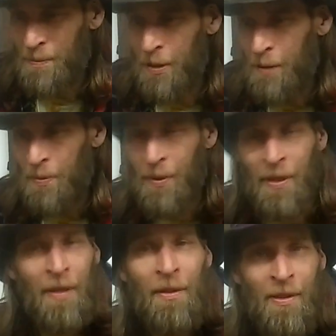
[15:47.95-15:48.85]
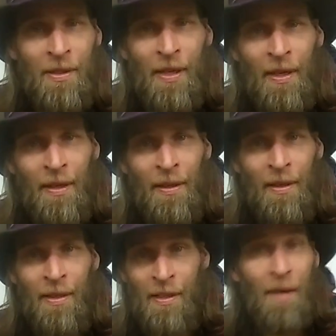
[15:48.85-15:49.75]
people can understand.
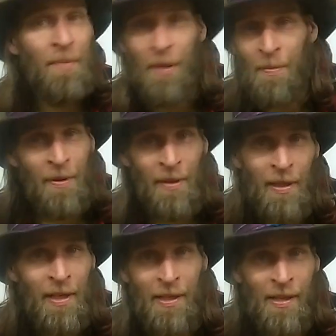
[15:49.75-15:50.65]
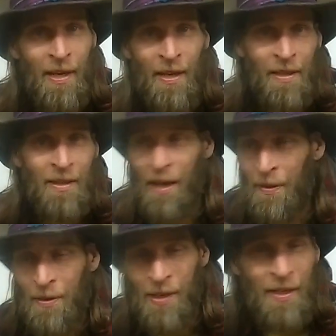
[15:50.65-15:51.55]
Some people, at least. To
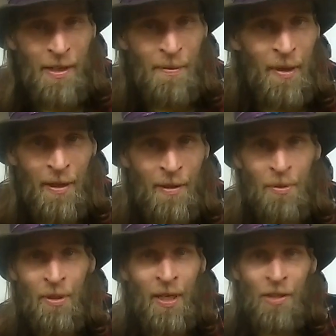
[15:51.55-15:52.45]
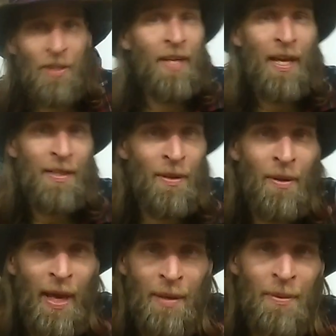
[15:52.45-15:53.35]
others, I seem like a pretentious
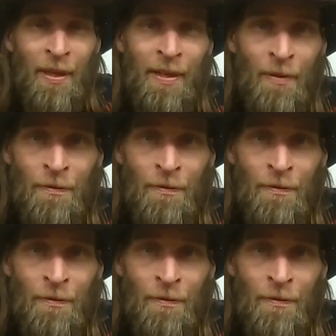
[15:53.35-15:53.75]
asshole. I don't really give